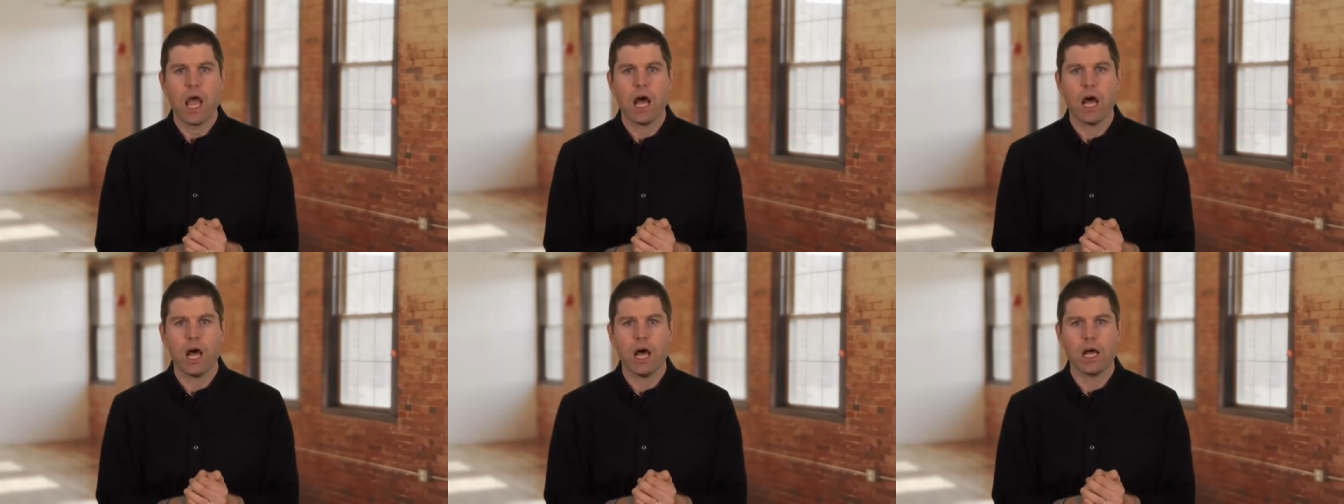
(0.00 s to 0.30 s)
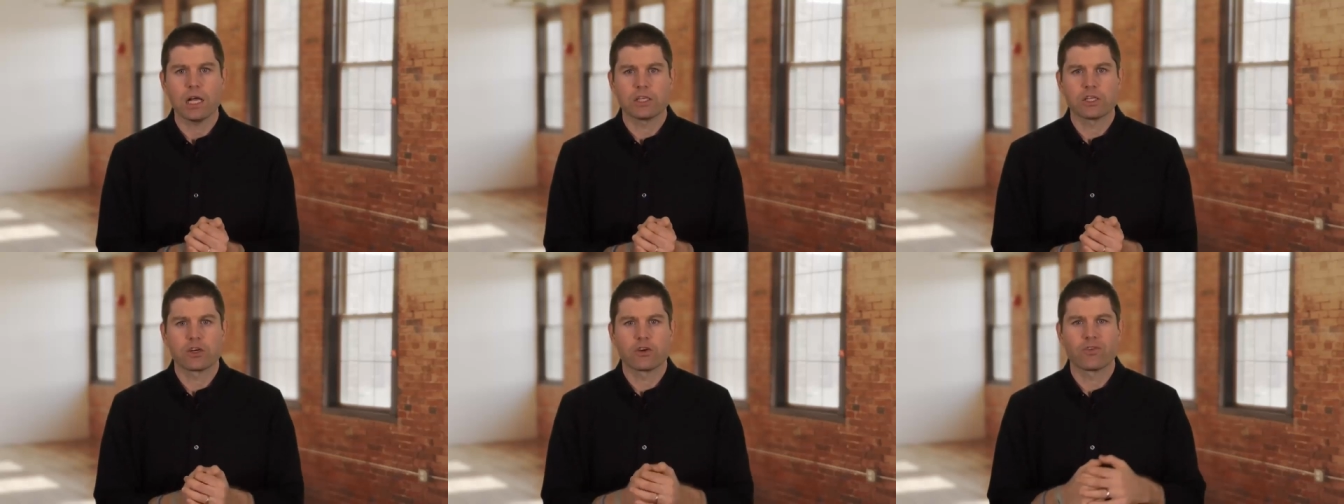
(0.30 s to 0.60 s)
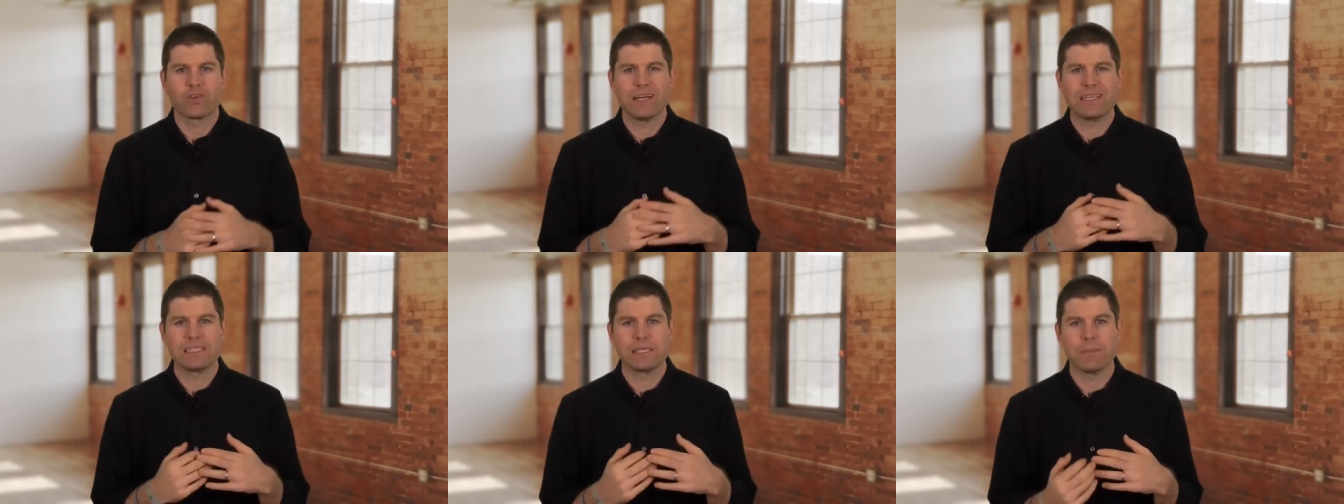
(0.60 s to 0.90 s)
To
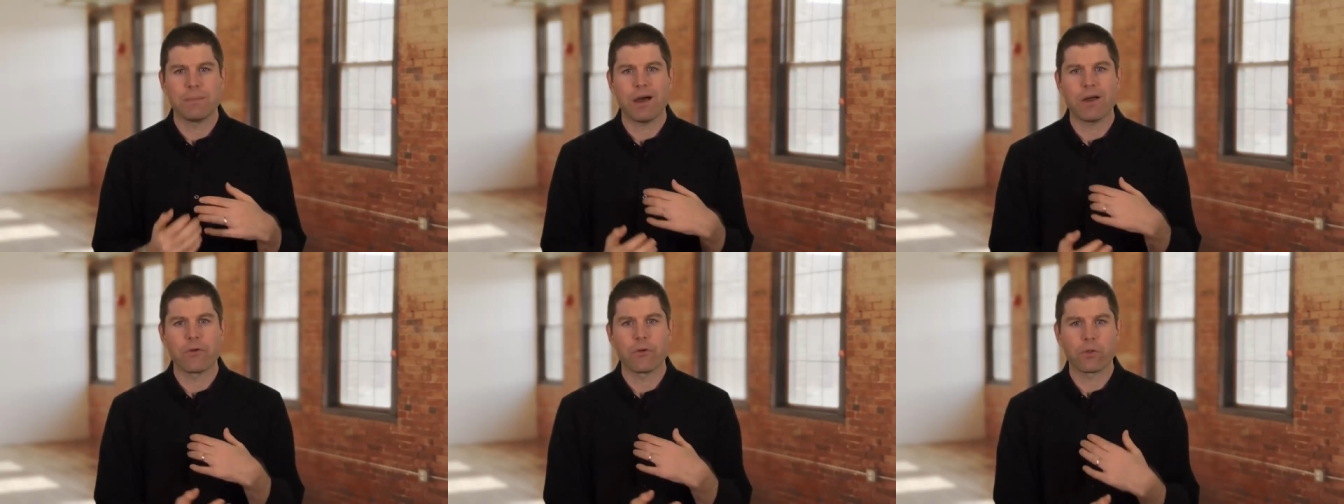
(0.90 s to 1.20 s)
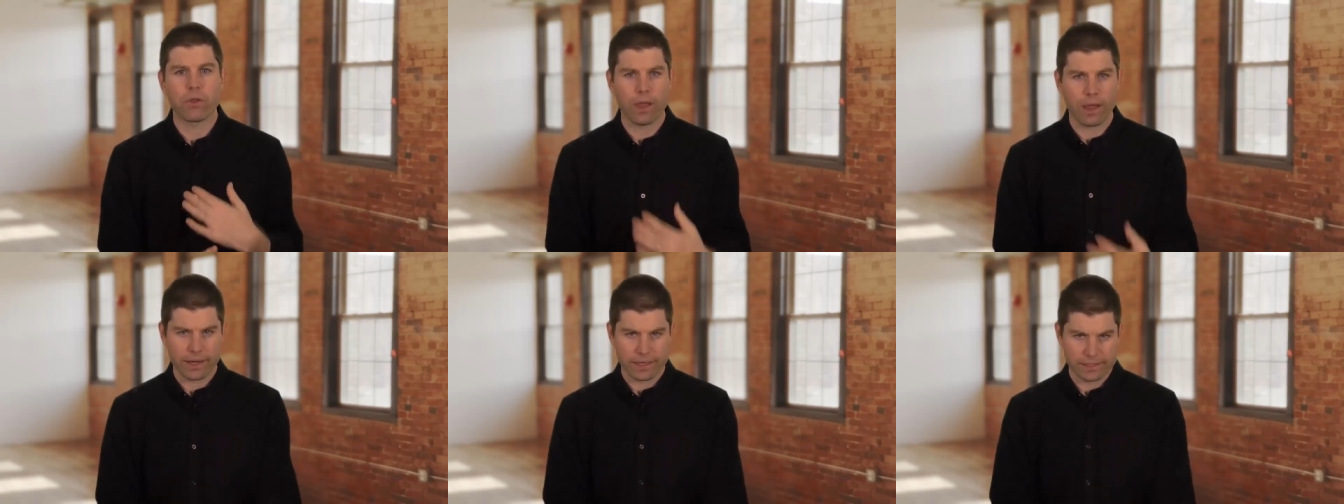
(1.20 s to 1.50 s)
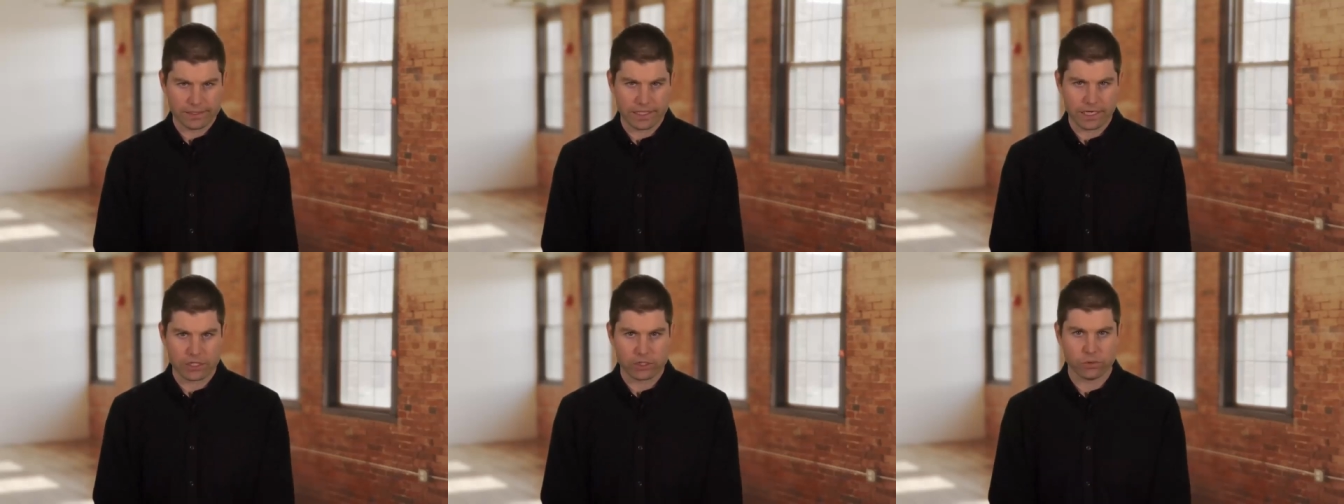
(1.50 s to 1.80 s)
create some
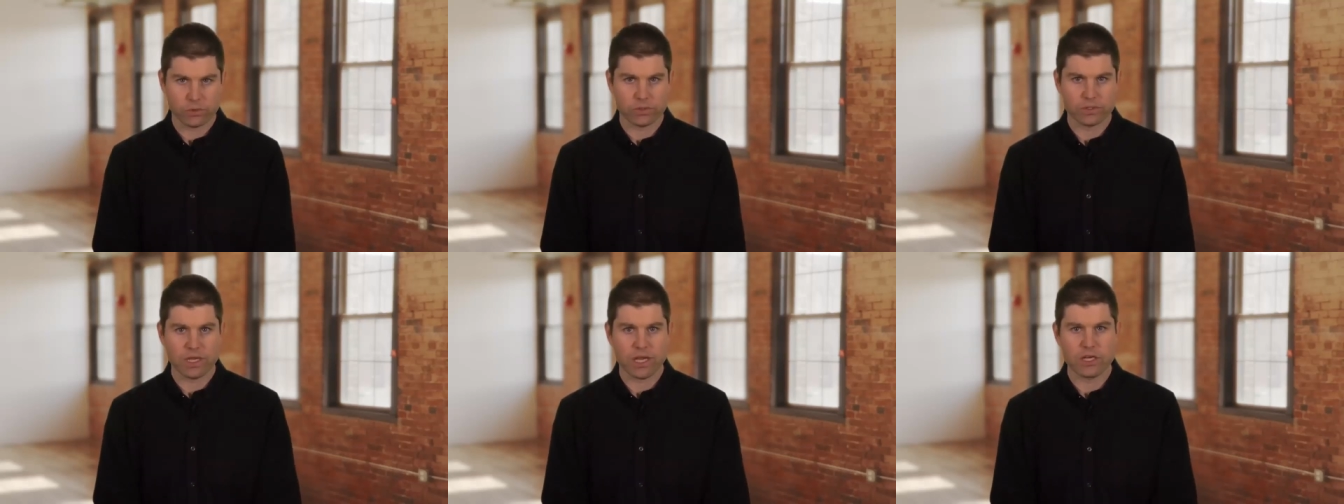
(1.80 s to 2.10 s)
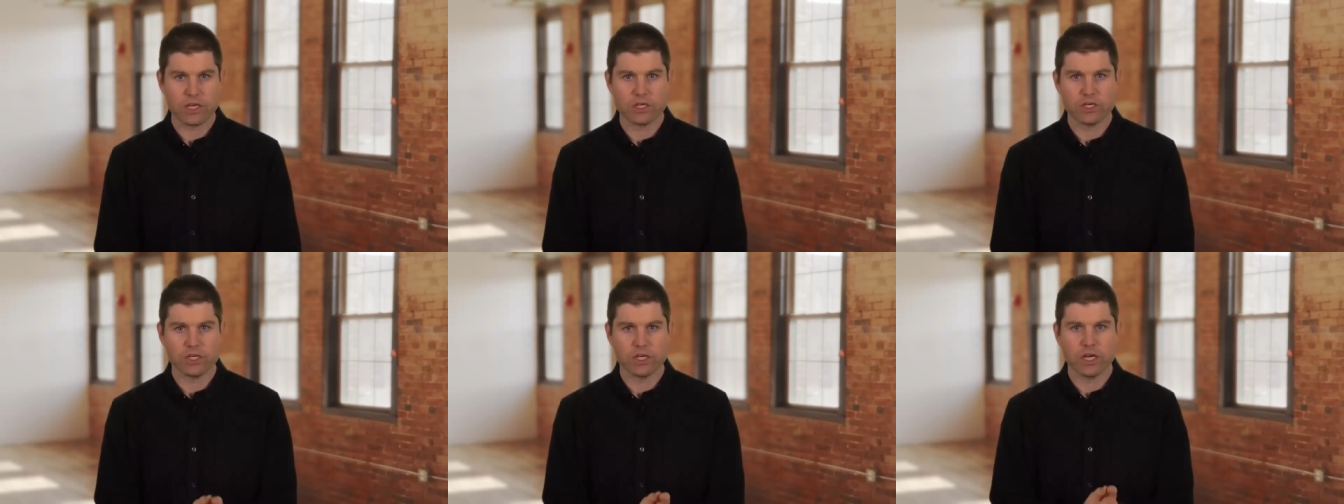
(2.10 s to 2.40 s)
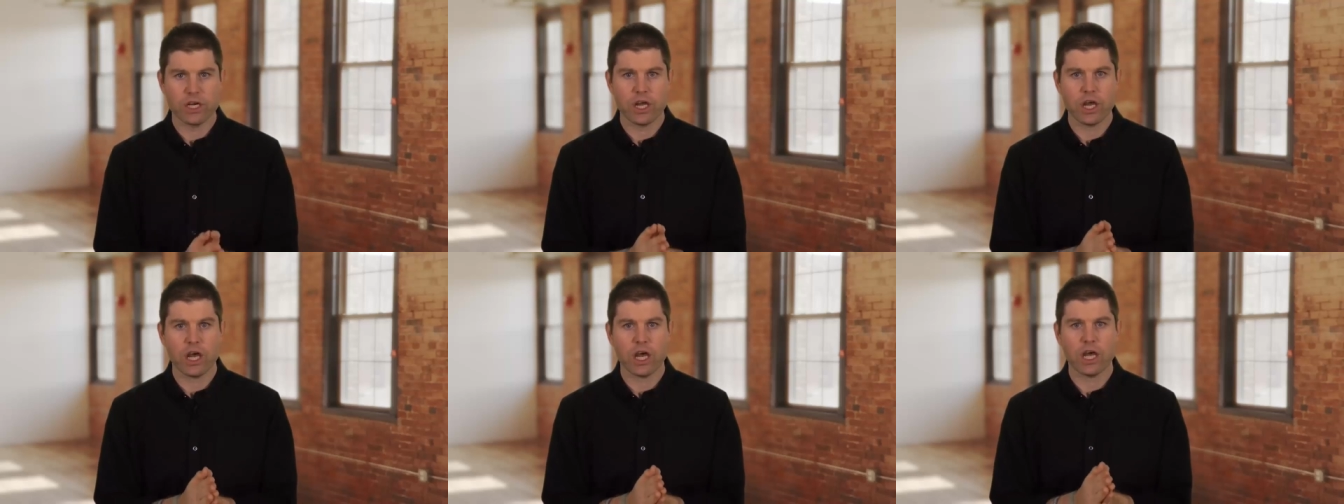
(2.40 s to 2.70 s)
underlying sexual
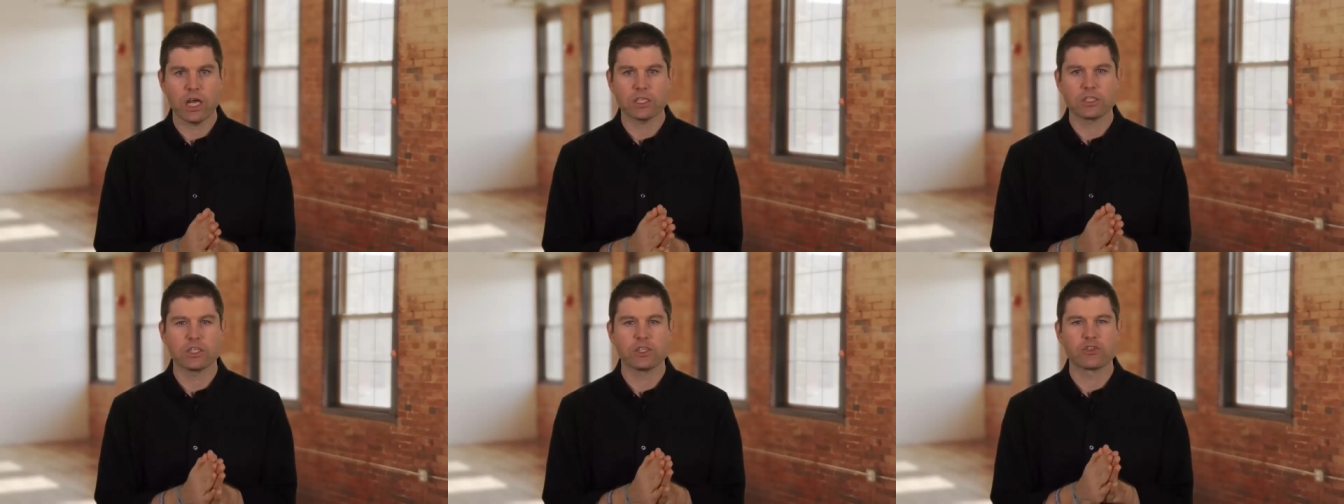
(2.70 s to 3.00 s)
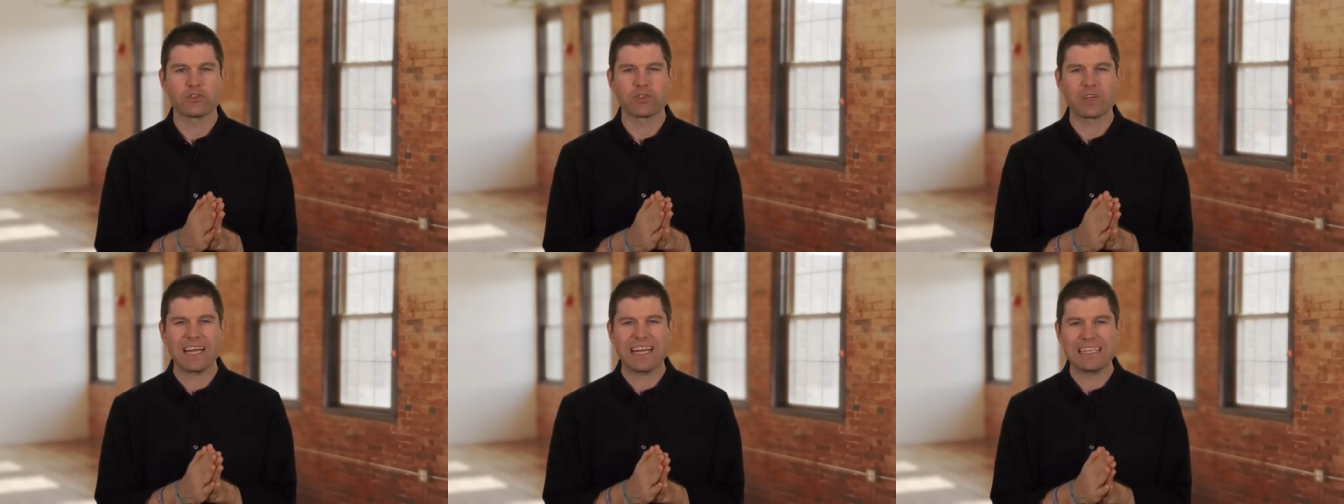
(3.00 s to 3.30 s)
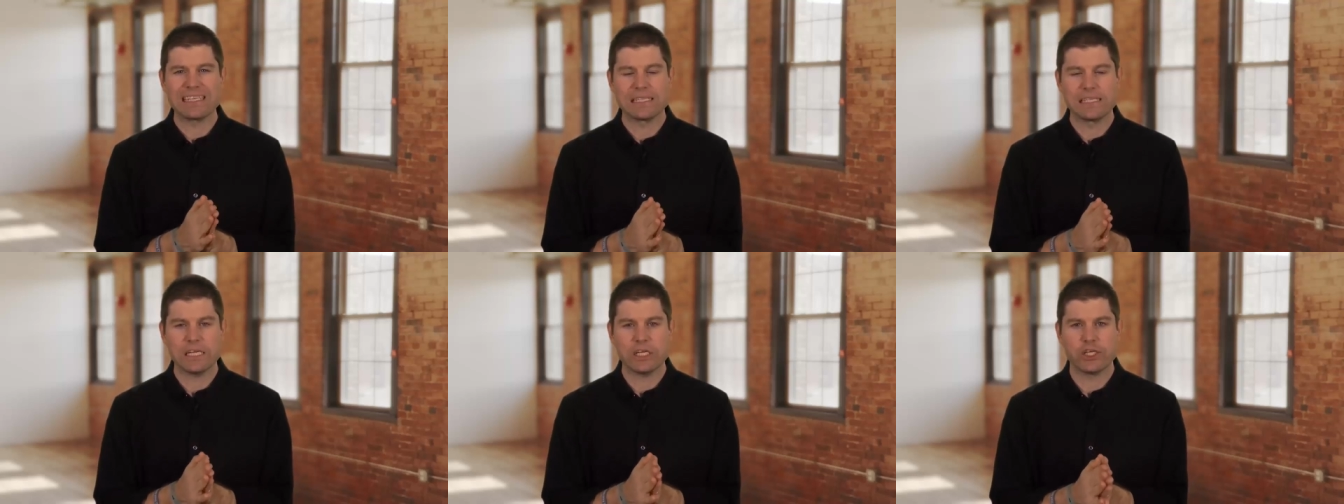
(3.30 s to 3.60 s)
tension, to
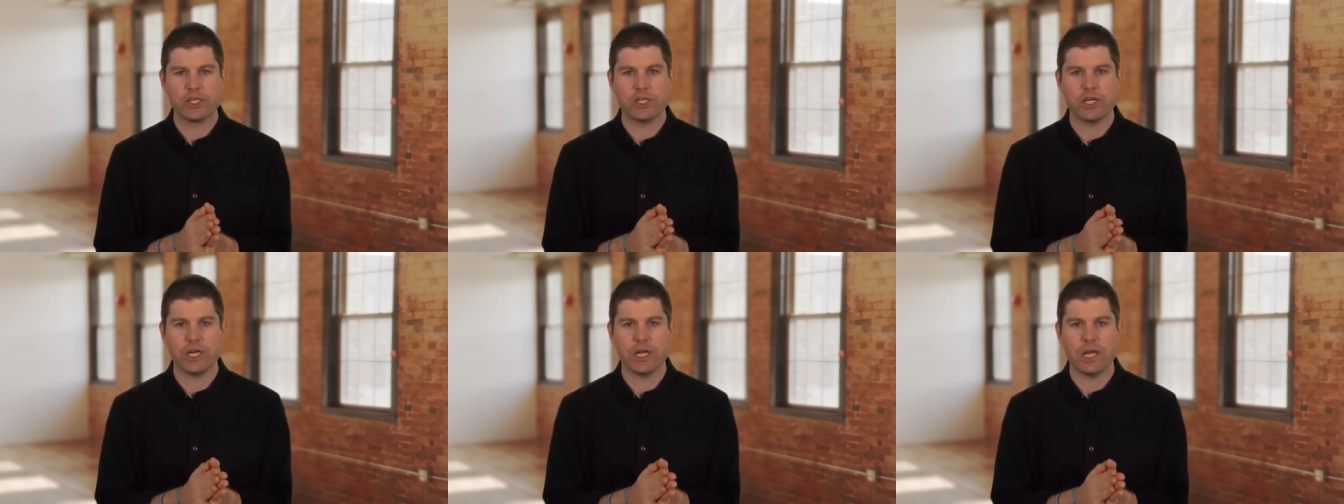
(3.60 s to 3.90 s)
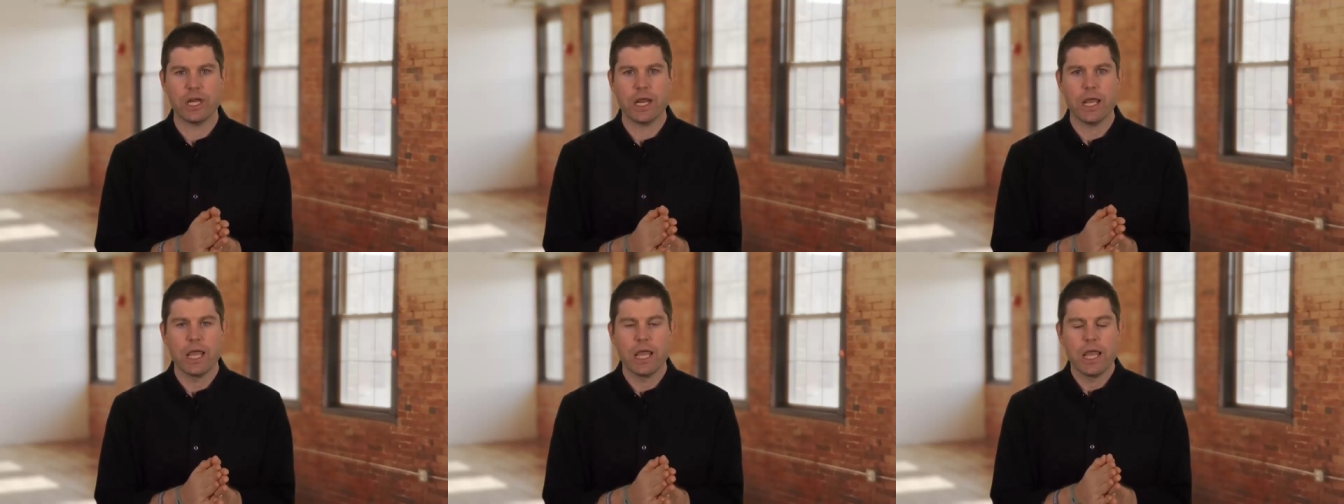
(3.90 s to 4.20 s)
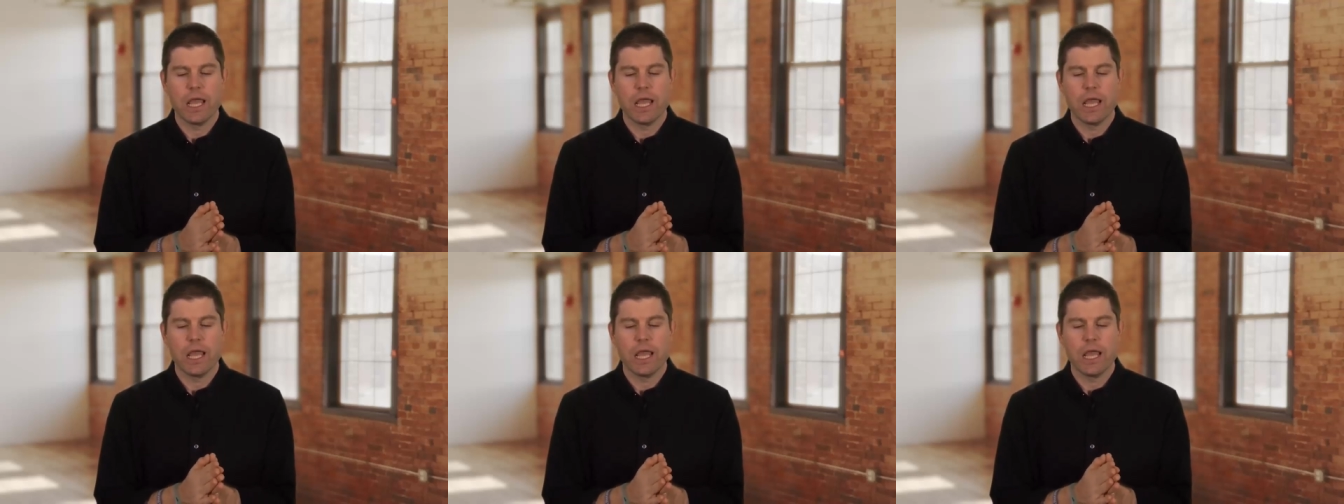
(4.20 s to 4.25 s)
transition